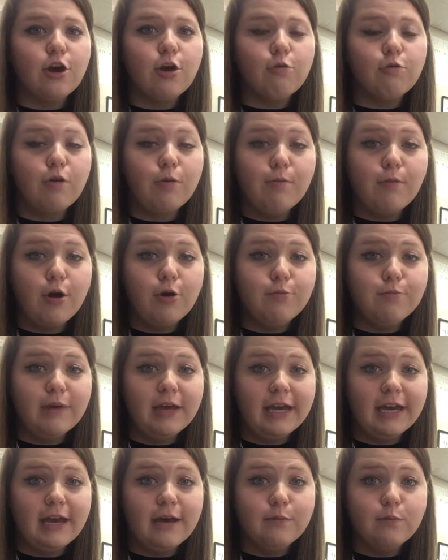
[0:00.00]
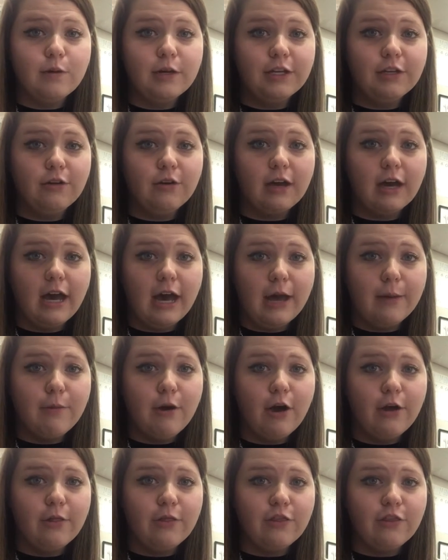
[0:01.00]
remote pickup when you come
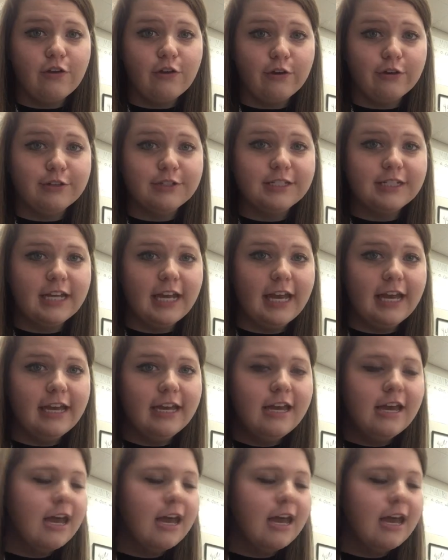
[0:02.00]
on Thursday.